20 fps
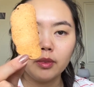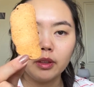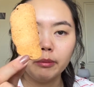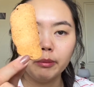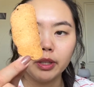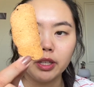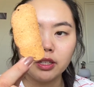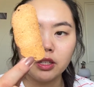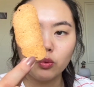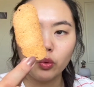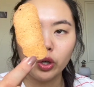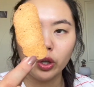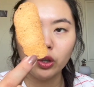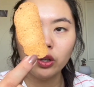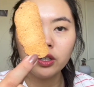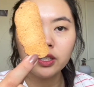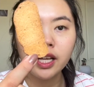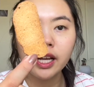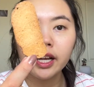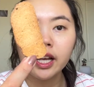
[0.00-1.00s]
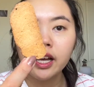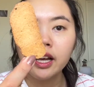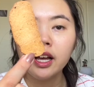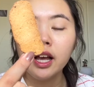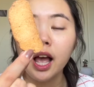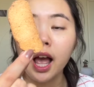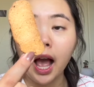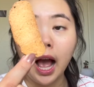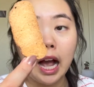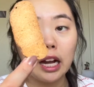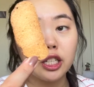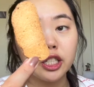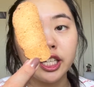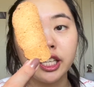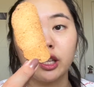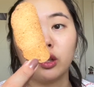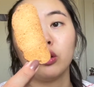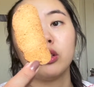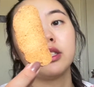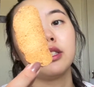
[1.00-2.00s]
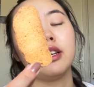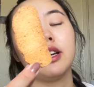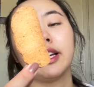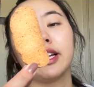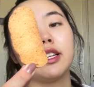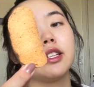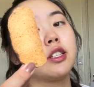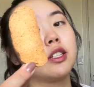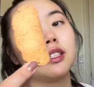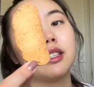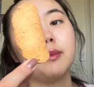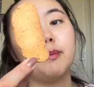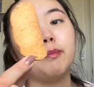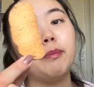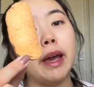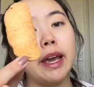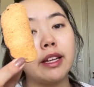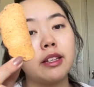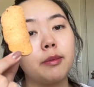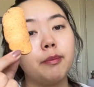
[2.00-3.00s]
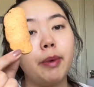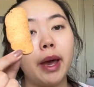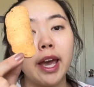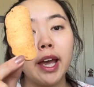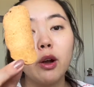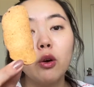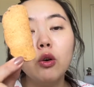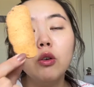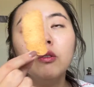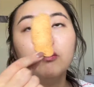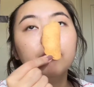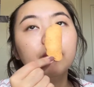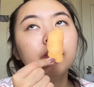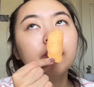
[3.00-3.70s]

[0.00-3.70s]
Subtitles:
But this is what it looks like. Actually looks like it's just a baked bagel.